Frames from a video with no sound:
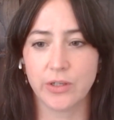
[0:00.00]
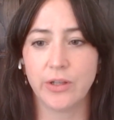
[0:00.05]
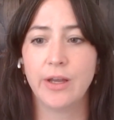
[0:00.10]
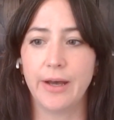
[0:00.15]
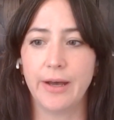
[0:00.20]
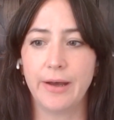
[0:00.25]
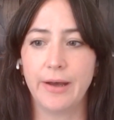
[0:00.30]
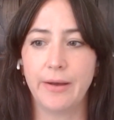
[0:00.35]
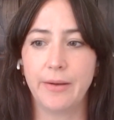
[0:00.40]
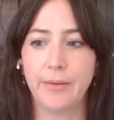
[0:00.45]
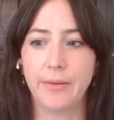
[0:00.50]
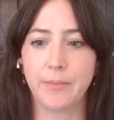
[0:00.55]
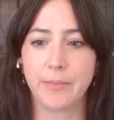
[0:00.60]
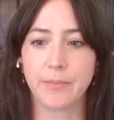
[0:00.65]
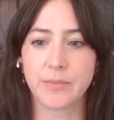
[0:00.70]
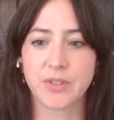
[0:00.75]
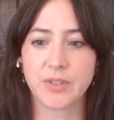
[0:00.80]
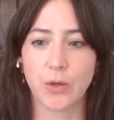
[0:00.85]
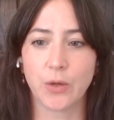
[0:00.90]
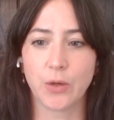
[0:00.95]

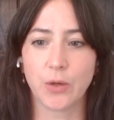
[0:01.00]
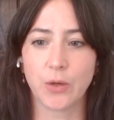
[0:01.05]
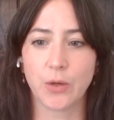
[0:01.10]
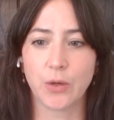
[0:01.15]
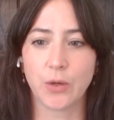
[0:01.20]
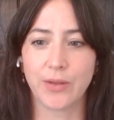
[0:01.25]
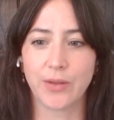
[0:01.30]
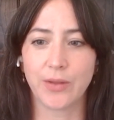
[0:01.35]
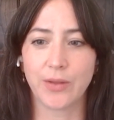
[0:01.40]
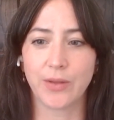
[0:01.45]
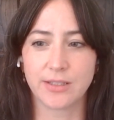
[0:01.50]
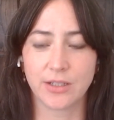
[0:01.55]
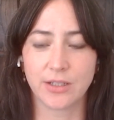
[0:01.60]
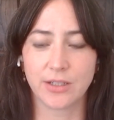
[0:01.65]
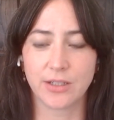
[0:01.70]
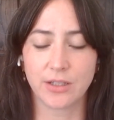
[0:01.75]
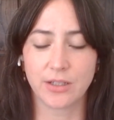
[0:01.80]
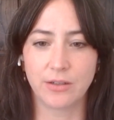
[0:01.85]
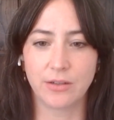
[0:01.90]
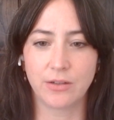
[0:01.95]
So I think it's
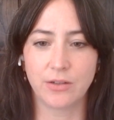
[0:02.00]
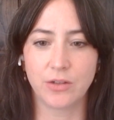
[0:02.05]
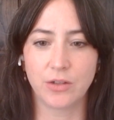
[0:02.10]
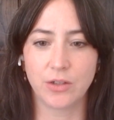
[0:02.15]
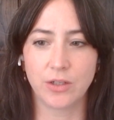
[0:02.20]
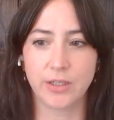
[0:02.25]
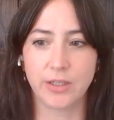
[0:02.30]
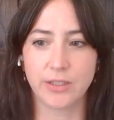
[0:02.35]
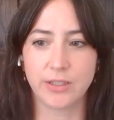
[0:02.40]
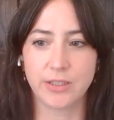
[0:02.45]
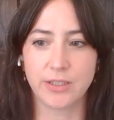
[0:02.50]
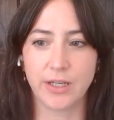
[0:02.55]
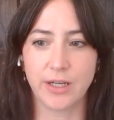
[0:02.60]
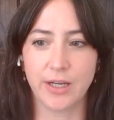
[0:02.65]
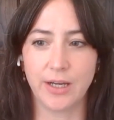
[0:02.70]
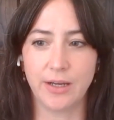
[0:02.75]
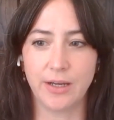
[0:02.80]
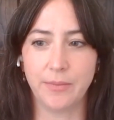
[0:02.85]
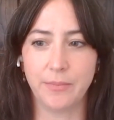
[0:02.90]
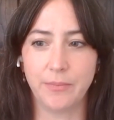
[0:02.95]
a good,
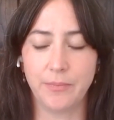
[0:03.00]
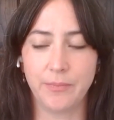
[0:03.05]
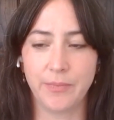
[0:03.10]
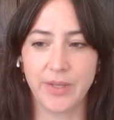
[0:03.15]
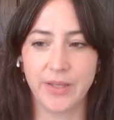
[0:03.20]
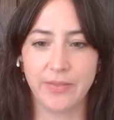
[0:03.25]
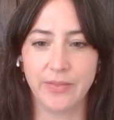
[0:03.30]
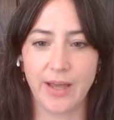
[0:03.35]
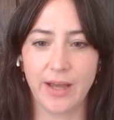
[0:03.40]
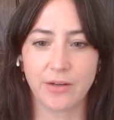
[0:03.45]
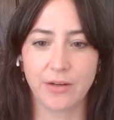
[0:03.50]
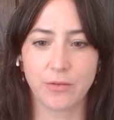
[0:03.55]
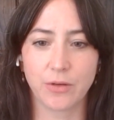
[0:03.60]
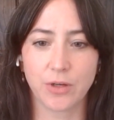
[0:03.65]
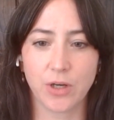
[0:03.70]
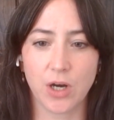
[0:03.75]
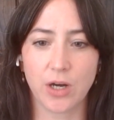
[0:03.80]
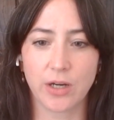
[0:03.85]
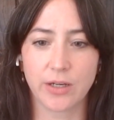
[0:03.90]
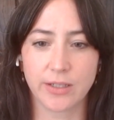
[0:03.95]
in that
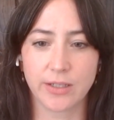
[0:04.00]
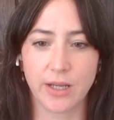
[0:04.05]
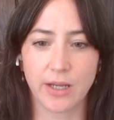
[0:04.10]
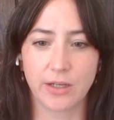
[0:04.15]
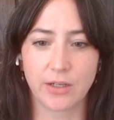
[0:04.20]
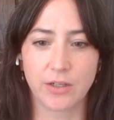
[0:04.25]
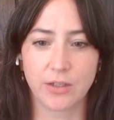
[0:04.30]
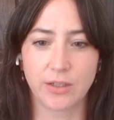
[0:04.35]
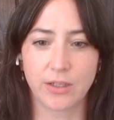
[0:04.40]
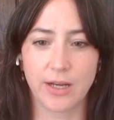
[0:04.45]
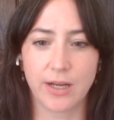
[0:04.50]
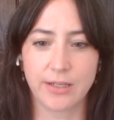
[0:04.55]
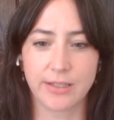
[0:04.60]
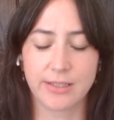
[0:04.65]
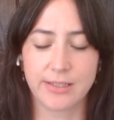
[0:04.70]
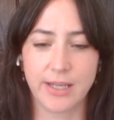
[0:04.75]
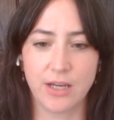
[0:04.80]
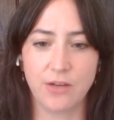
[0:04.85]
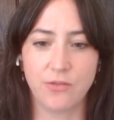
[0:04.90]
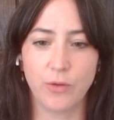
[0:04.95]
regard, a good kind of
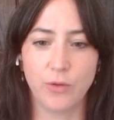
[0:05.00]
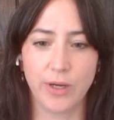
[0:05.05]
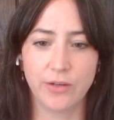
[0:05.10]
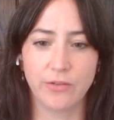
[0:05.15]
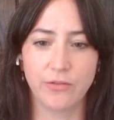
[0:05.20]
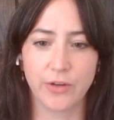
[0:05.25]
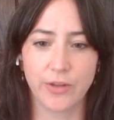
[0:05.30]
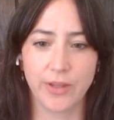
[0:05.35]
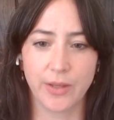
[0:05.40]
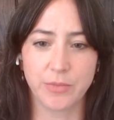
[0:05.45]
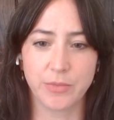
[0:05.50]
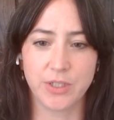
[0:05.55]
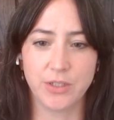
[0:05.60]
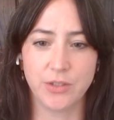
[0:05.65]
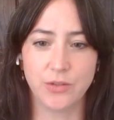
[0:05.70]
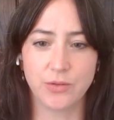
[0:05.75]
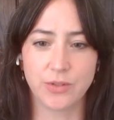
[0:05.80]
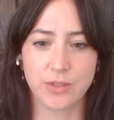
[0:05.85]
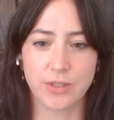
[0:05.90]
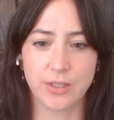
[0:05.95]
safe one for them to
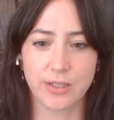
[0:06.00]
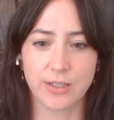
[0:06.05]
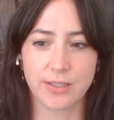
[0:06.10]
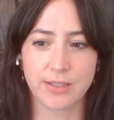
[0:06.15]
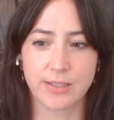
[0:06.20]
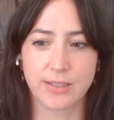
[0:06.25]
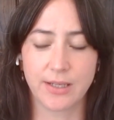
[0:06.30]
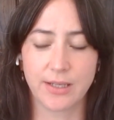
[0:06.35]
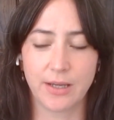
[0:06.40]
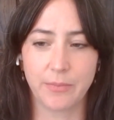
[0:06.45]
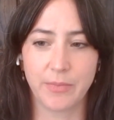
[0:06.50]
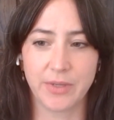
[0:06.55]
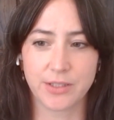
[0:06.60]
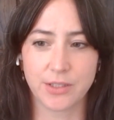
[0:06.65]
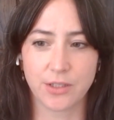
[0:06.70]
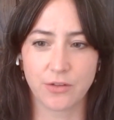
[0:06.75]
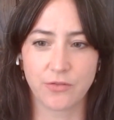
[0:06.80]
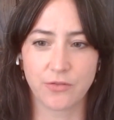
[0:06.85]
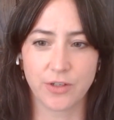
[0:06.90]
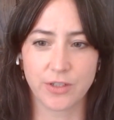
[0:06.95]
use this as
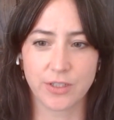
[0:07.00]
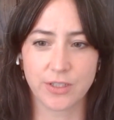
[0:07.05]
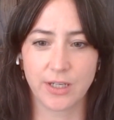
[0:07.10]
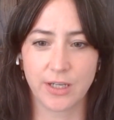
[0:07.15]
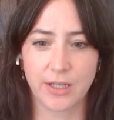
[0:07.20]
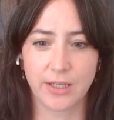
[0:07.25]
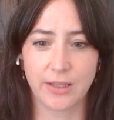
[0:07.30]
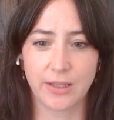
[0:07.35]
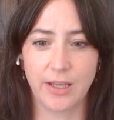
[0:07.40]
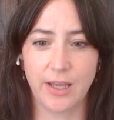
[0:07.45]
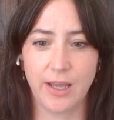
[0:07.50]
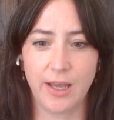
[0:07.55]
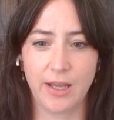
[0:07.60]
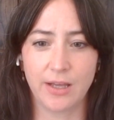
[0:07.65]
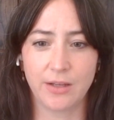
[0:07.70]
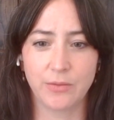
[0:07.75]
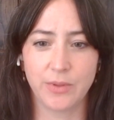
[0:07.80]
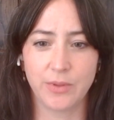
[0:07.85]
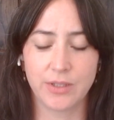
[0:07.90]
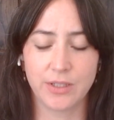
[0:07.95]
their first kick at the
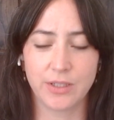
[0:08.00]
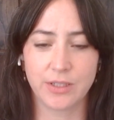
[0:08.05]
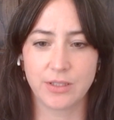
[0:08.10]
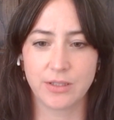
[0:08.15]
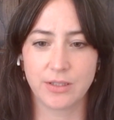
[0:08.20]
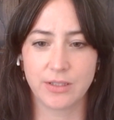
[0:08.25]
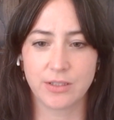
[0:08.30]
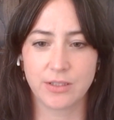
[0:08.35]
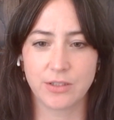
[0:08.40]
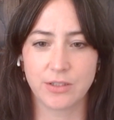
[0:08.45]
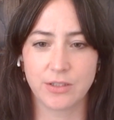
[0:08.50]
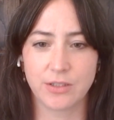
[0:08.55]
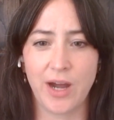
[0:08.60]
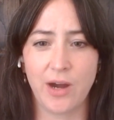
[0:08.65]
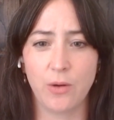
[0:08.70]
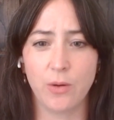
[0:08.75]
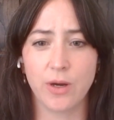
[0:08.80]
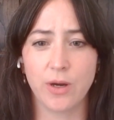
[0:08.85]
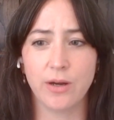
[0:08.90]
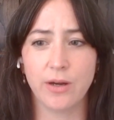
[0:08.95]
can with this new
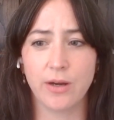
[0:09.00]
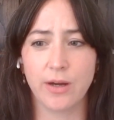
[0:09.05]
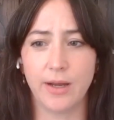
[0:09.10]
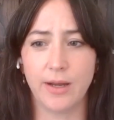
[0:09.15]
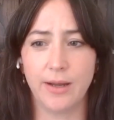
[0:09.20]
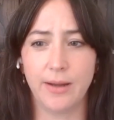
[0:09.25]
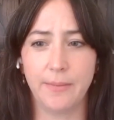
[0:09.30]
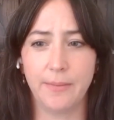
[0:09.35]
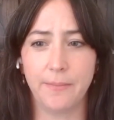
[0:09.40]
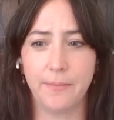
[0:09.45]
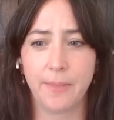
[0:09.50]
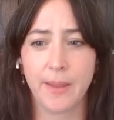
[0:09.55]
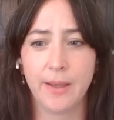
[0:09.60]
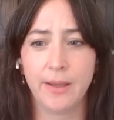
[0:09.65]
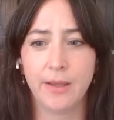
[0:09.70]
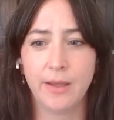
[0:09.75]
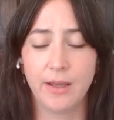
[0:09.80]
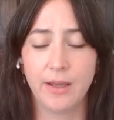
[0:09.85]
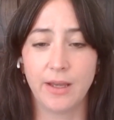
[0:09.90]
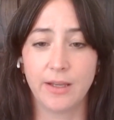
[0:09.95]
power. And
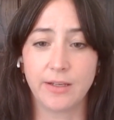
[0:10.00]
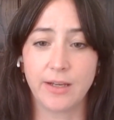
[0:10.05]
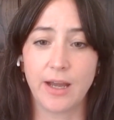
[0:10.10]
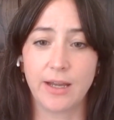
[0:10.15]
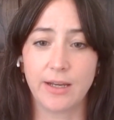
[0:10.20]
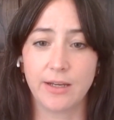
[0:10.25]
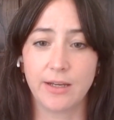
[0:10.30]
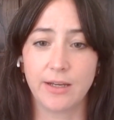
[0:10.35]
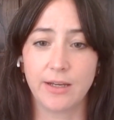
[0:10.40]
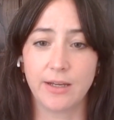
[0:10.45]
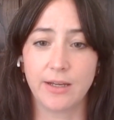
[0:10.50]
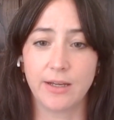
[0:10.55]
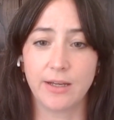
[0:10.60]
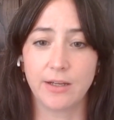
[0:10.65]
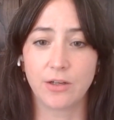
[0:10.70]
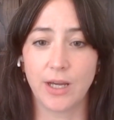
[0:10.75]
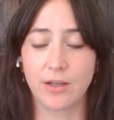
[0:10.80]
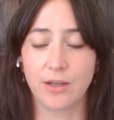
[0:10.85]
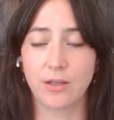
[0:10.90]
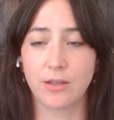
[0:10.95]
yeah, I agree. I
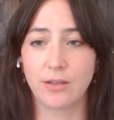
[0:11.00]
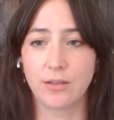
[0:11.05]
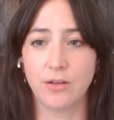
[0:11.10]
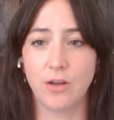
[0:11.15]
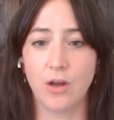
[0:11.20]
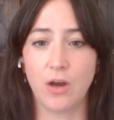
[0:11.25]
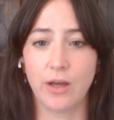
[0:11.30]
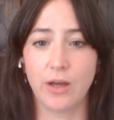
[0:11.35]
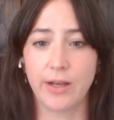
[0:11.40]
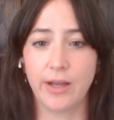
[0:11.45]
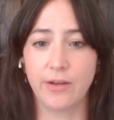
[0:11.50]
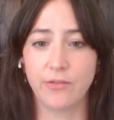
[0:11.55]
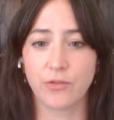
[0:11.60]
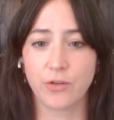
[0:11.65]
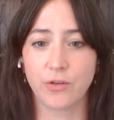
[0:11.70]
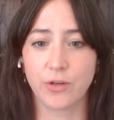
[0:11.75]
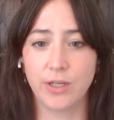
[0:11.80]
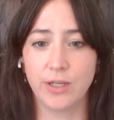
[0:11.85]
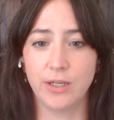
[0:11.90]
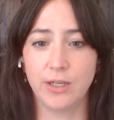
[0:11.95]
think not
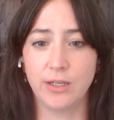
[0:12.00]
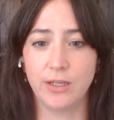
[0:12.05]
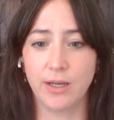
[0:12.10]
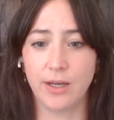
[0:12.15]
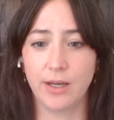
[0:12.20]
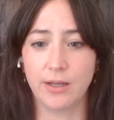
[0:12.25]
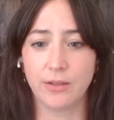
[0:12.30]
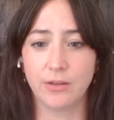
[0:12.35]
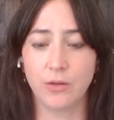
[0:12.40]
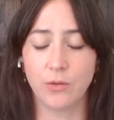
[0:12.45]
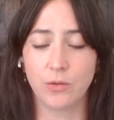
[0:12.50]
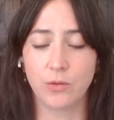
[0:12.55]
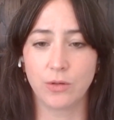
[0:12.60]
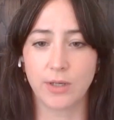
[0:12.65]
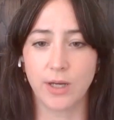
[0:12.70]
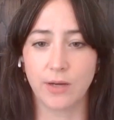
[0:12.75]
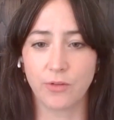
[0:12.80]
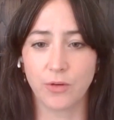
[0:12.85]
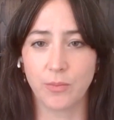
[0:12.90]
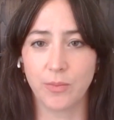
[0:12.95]
every local
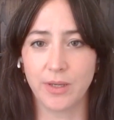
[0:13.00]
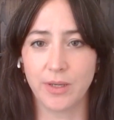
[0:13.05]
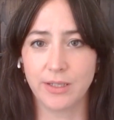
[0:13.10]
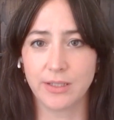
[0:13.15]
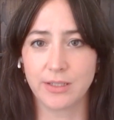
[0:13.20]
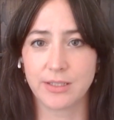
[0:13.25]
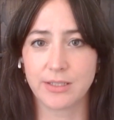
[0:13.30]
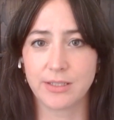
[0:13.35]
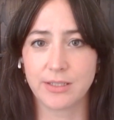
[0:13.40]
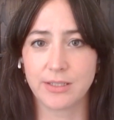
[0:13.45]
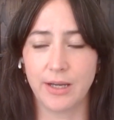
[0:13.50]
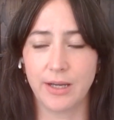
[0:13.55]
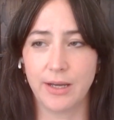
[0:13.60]
government